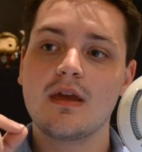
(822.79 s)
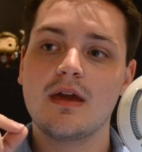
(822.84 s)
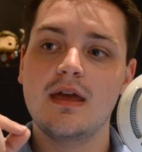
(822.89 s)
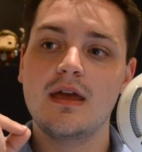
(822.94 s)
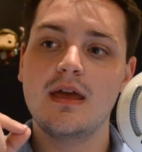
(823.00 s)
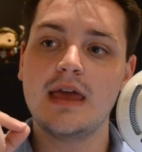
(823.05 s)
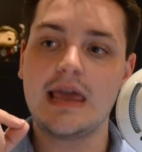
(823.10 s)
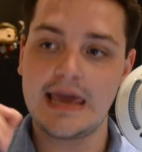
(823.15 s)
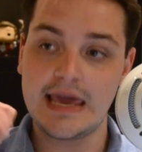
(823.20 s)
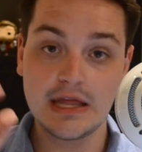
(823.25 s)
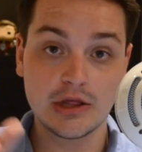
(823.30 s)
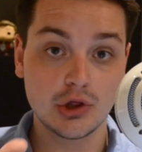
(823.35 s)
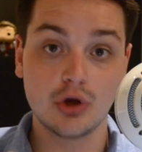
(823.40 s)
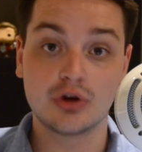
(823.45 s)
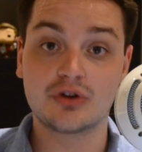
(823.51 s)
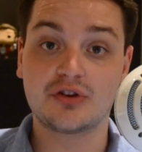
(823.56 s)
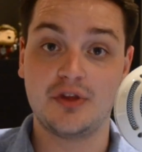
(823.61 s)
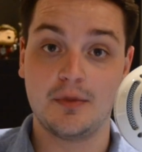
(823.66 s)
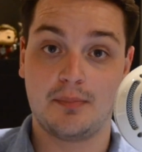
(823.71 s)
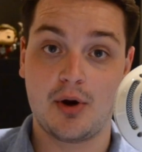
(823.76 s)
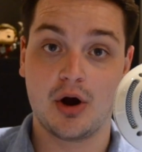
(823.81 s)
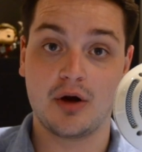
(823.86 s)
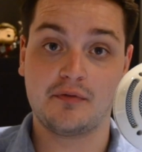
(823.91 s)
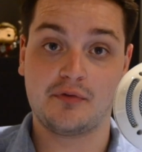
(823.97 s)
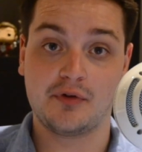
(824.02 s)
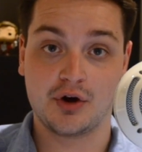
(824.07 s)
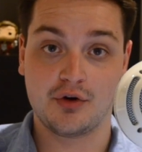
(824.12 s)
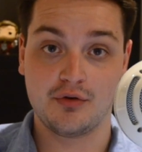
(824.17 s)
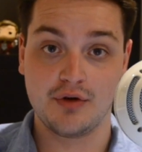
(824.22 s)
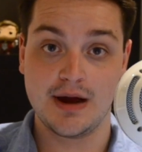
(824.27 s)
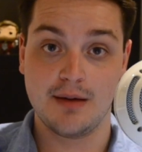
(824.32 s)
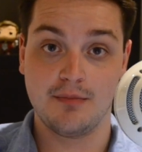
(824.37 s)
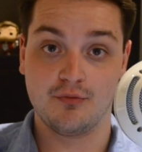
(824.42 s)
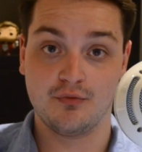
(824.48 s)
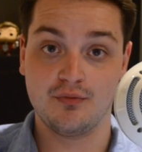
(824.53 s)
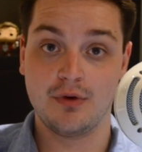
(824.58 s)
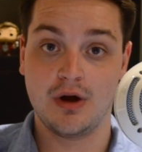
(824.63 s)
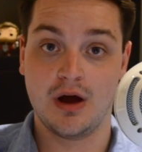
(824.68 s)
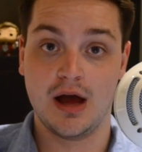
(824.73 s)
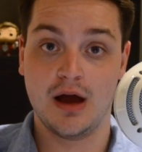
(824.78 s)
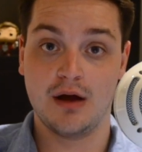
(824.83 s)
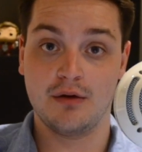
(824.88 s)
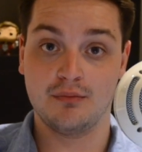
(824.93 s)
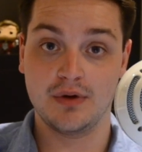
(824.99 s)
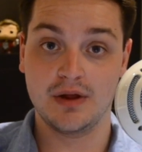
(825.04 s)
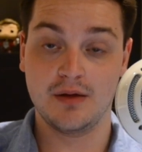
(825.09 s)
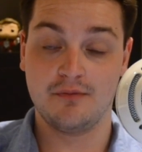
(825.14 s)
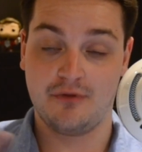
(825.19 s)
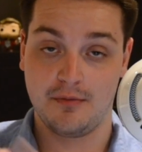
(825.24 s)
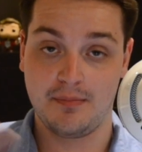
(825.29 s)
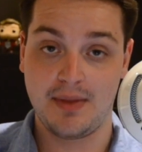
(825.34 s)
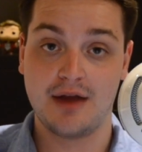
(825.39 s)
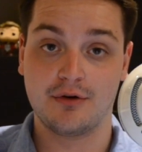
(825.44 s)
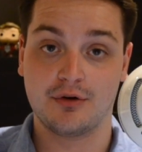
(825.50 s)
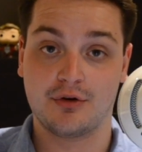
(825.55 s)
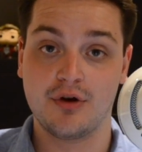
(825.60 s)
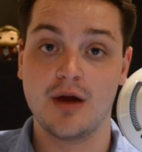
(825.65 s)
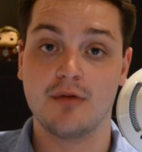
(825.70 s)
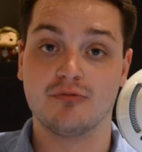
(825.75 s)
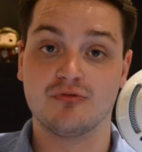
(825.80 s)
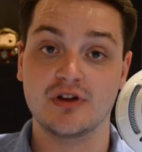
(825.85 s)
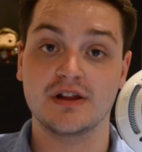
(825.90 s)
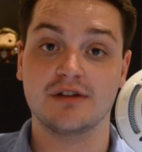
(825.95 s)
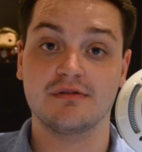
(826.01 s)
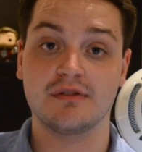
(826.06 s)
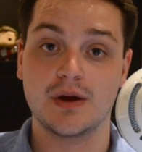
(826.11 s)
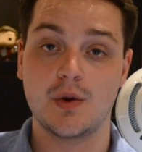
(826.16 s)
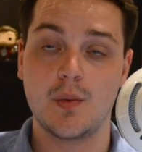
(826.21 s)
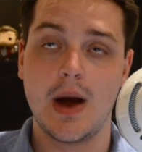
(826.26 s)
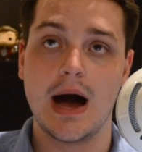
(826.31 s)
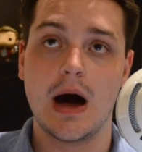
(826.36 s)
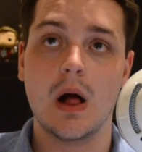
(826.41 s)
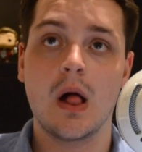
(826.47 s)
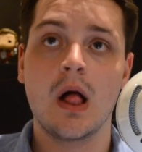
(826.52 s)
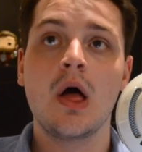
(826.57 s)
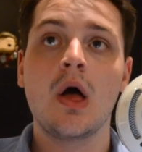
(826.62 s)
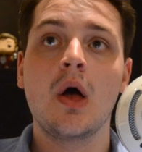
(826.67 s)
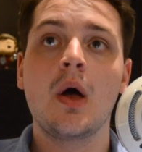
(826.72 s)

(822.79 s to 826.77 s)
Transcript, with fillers: he looked the part for Grimm, uh, for Ben Grimm, really, really well.